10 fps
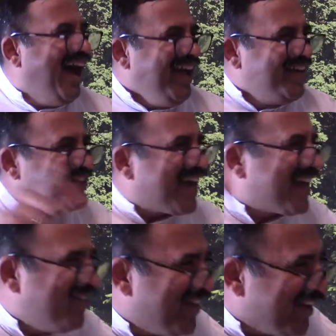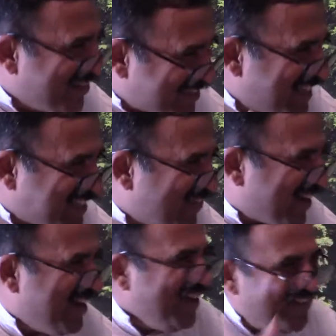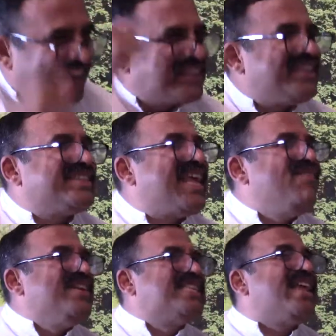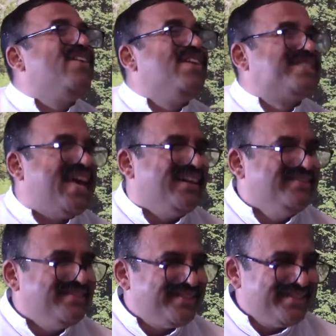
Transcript: You start comparing, you still suffer. Because self is there, ego is there.